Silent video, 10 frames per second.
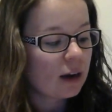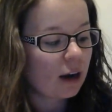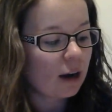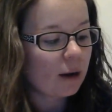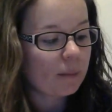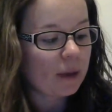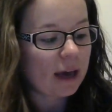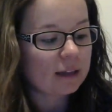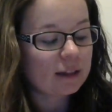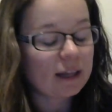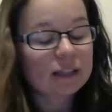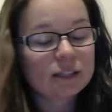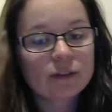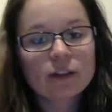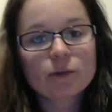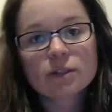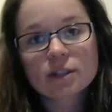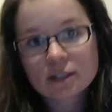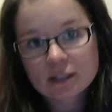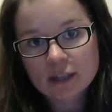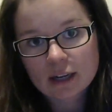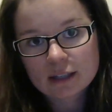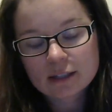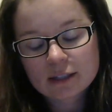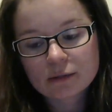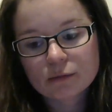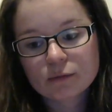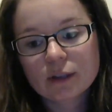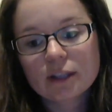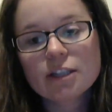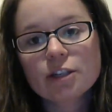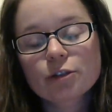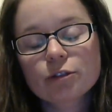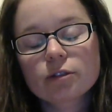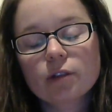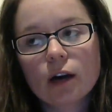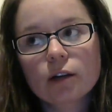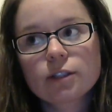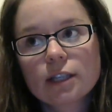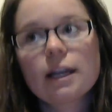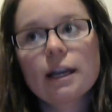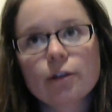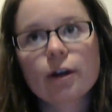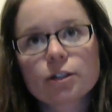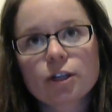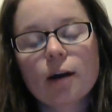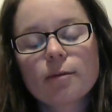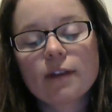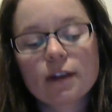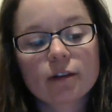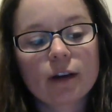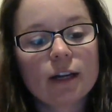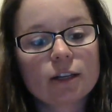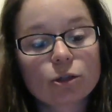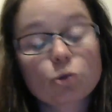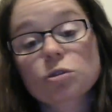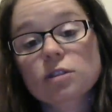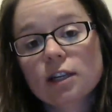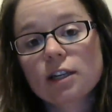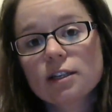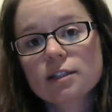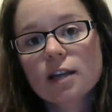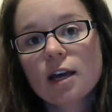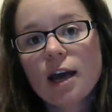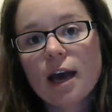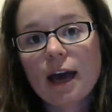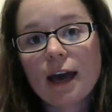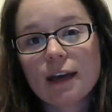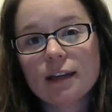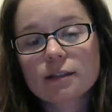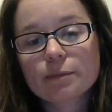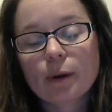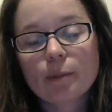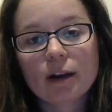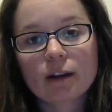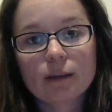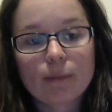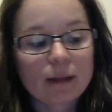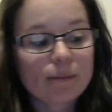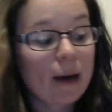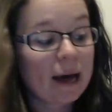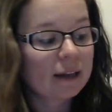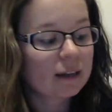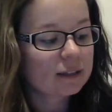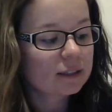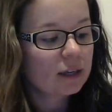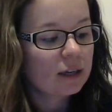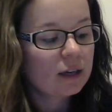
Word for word: Um, and the activity that was discussed really did a, uh, did a great job of integrating social studies and primarily mathematics,